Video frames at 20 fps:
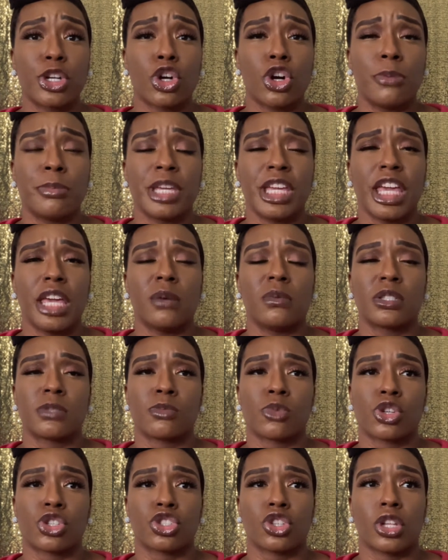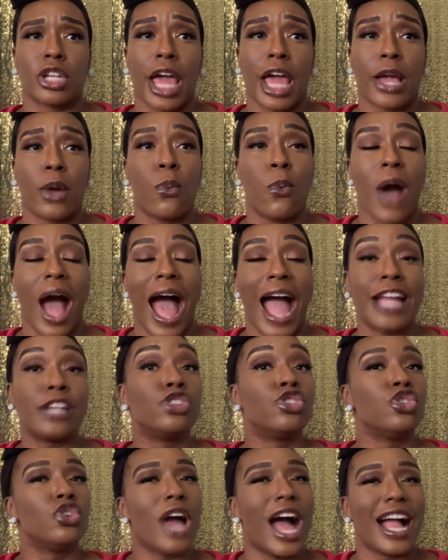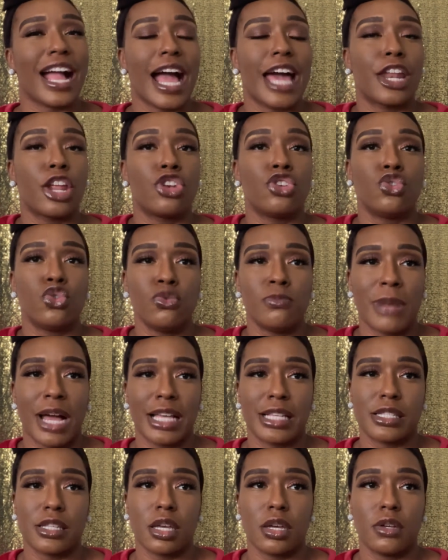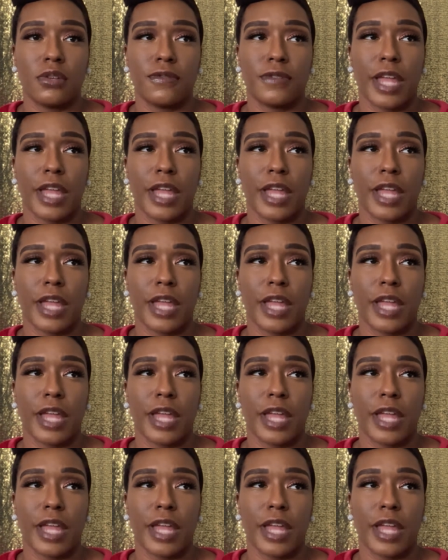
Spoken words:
me. It was more so like I kind of knew myself.